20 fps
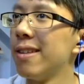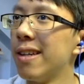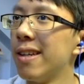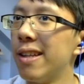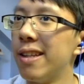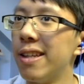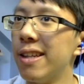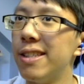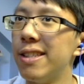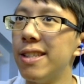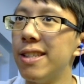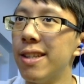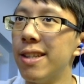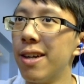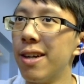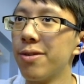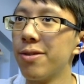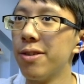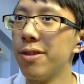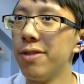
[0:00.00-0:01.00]
Yeah, they did
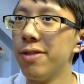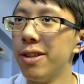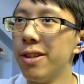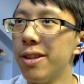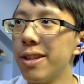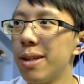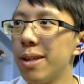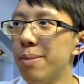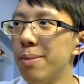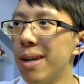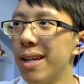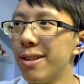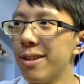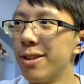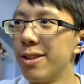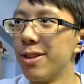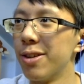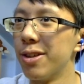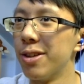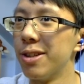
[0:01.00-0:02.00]
not reveal a
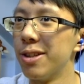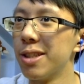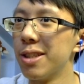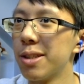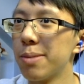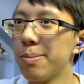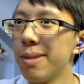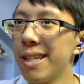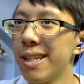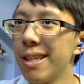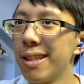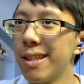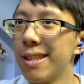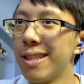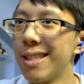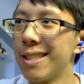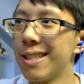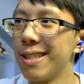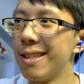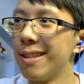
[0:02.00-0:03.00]
commander, so they're just playing
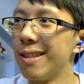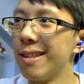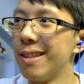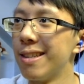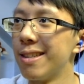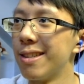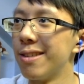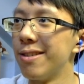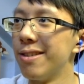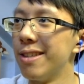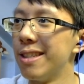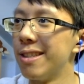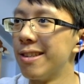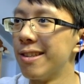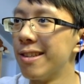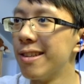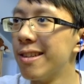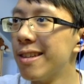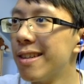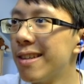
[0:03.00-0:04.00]
this as a
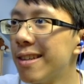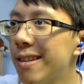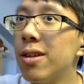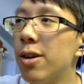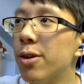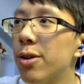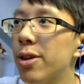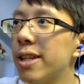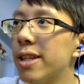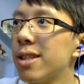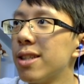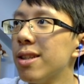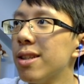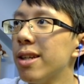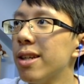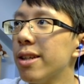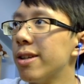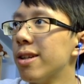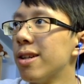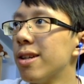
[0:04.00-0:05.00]
creature. Oh, that's a
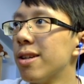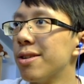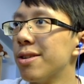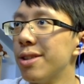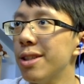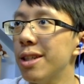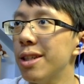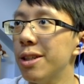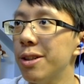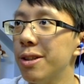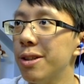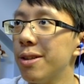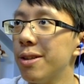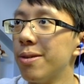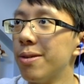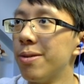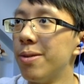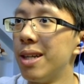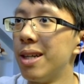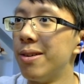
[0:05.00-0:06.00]
lot of cards though.
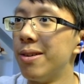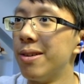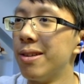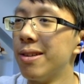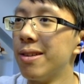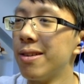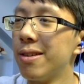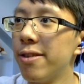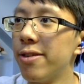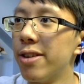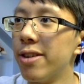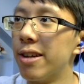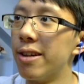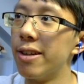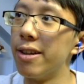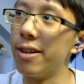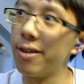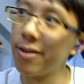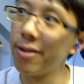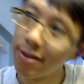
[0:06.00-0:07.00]
Wow, fair
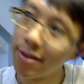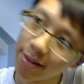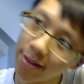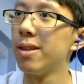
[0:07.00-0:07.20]
enough.